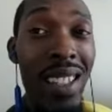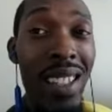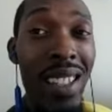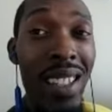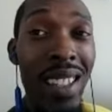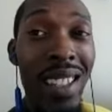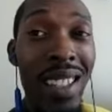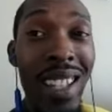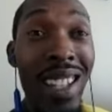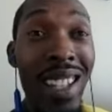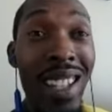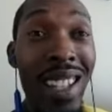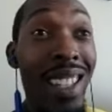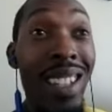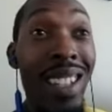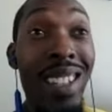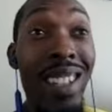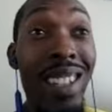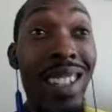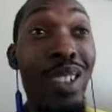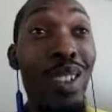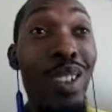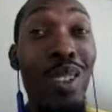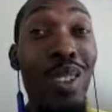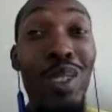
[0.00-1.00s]
And that's like
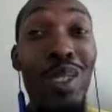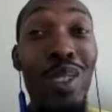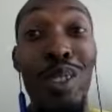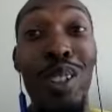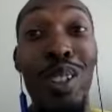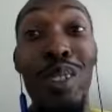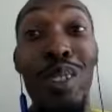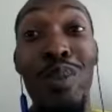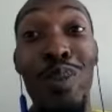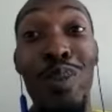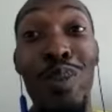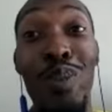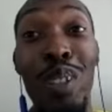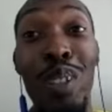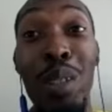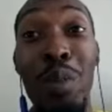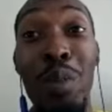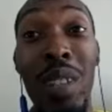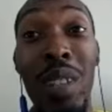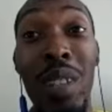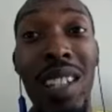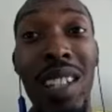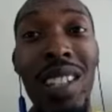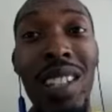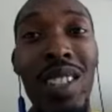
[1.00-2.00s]
another thirty to forty
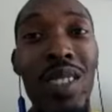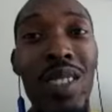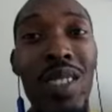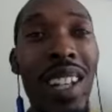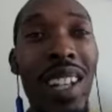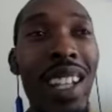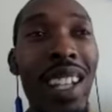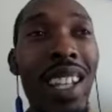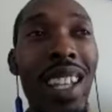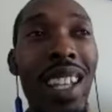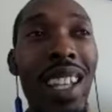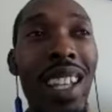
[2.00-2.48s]
minutes, right?